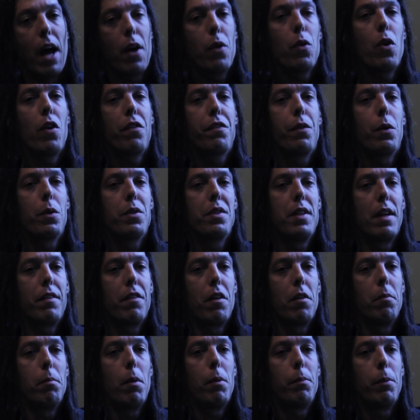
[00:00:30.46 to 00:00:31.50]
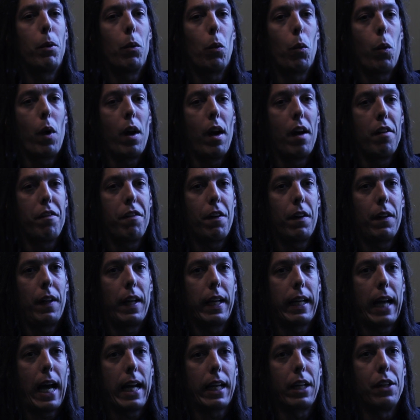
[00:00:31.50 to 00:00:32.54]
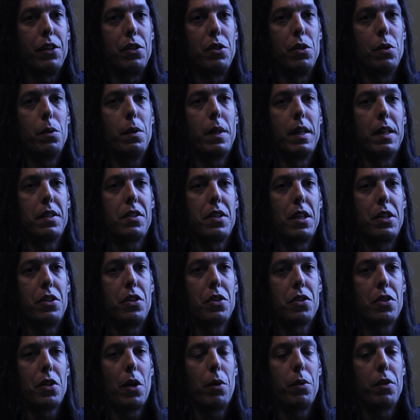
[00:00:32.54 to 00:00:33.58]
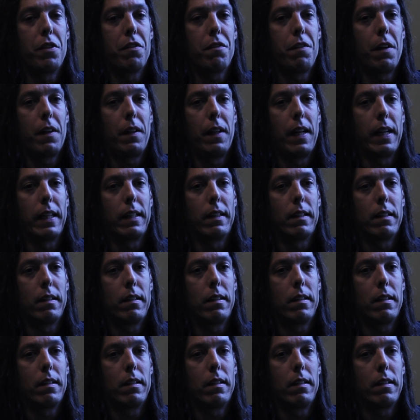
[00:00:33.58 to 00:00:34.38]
I don't know if there was ever a moment where I felt like I could do this. It just always felt like